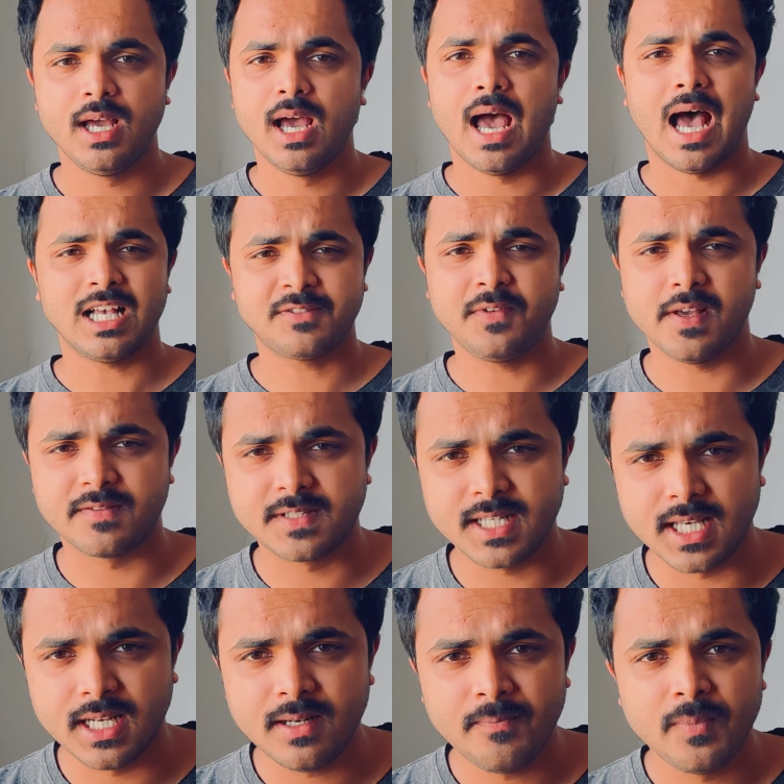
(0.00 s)
As we have
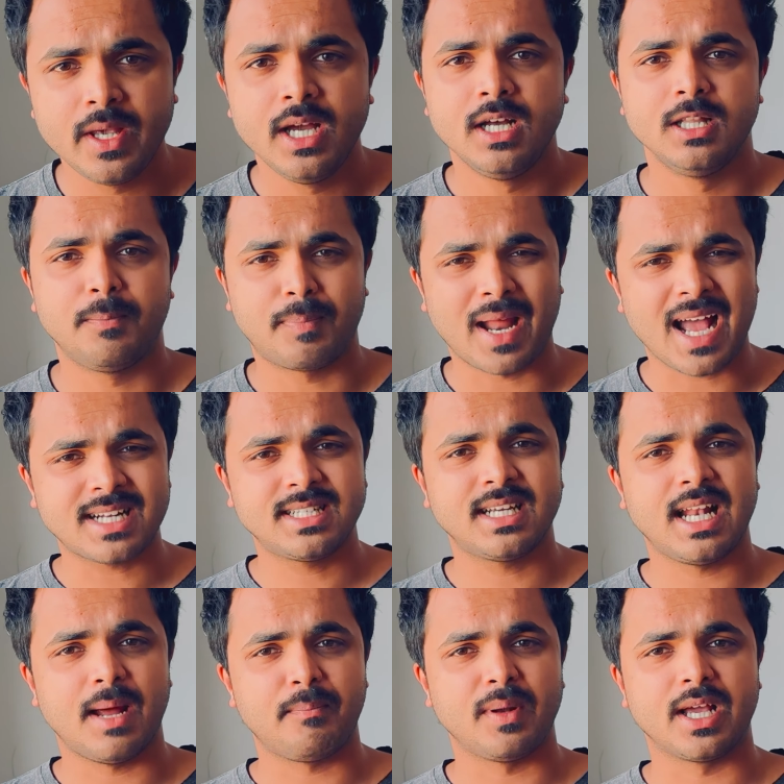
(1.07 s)
seen, the practical
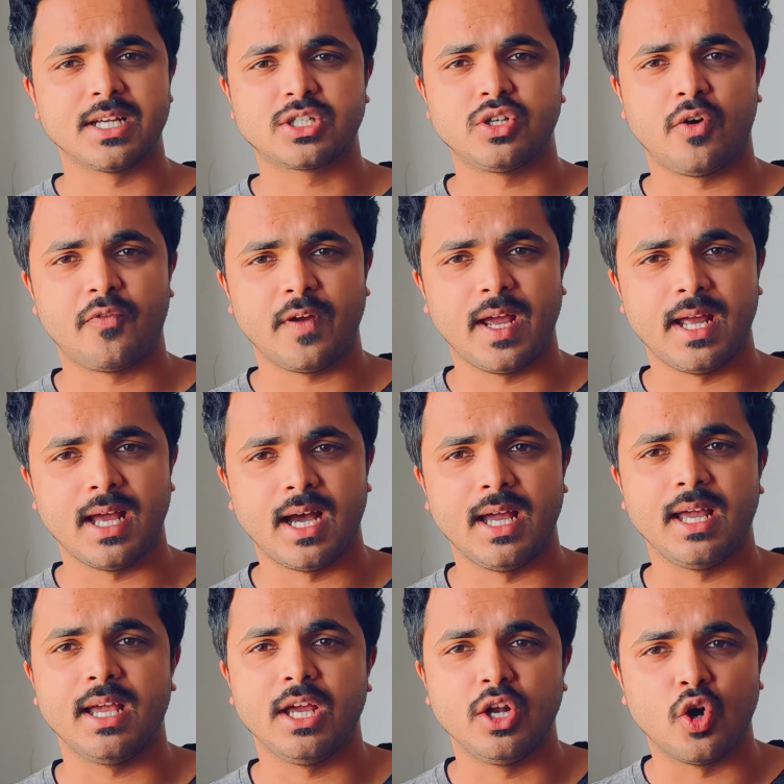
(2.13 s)
application of
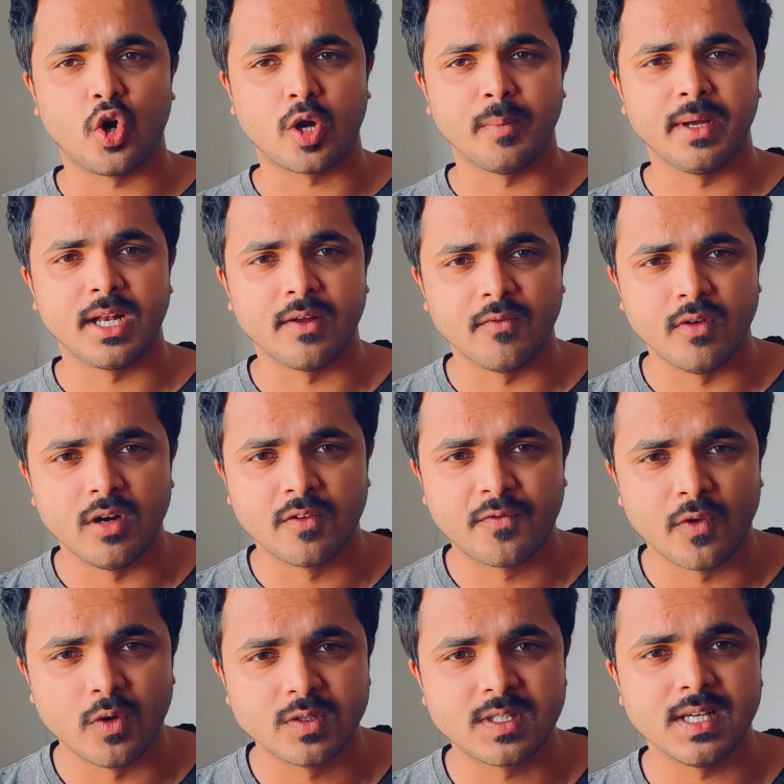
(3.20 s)
AI in automating
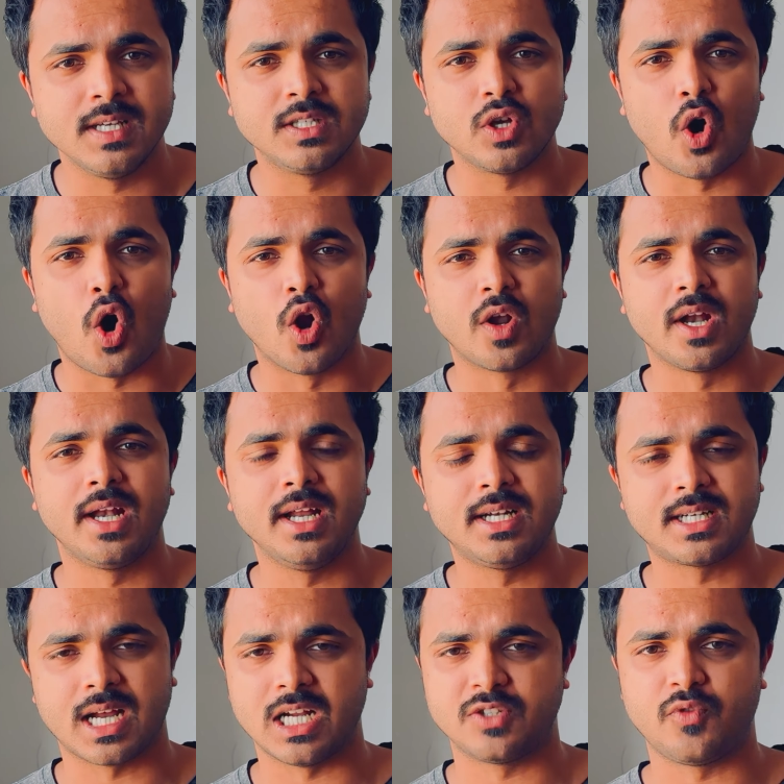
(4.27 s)
workflows is already
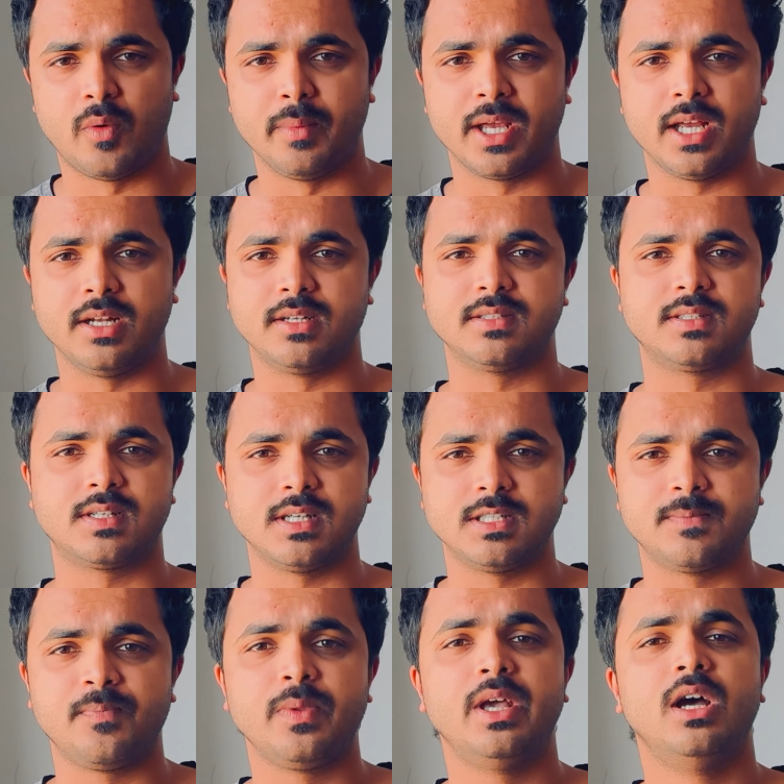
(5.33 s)
transforming industries,
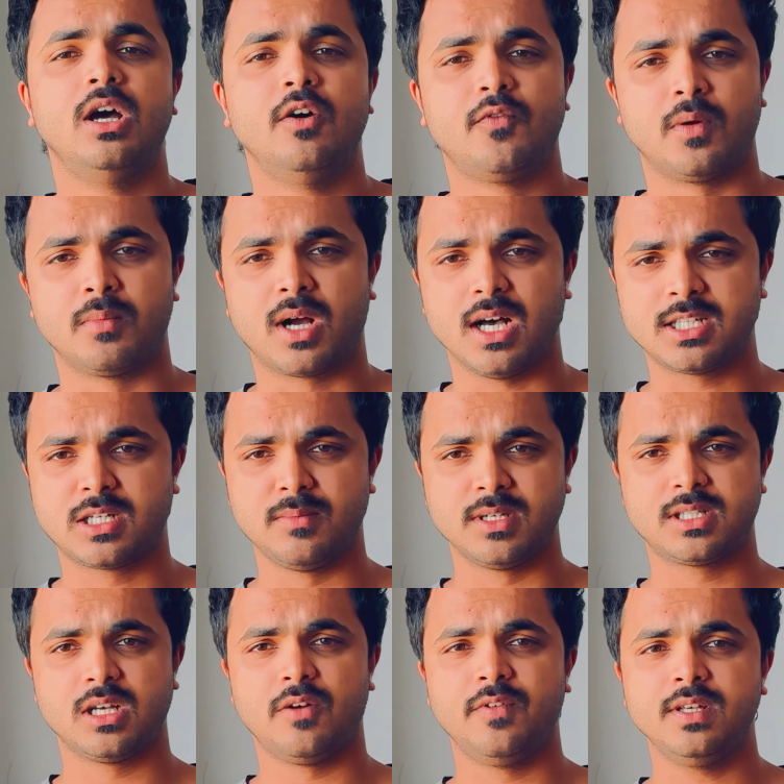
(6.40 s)
from customer
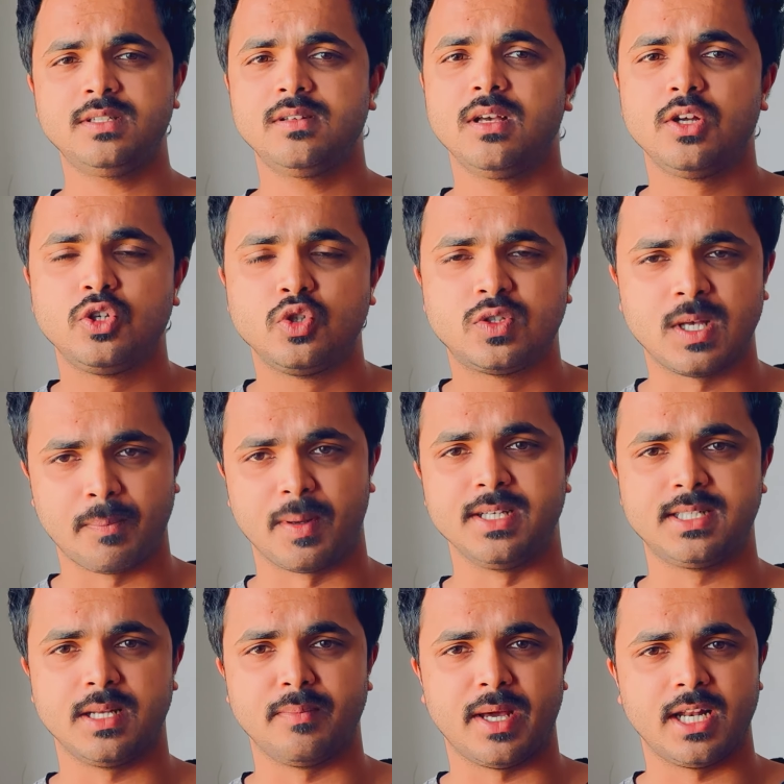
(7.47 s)
service to supply
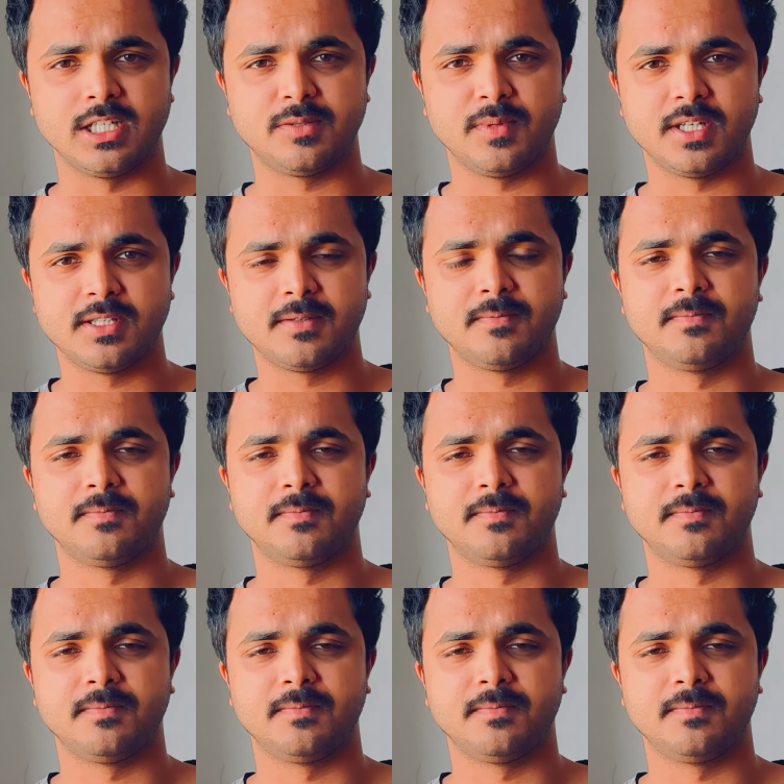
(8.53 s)
chain management.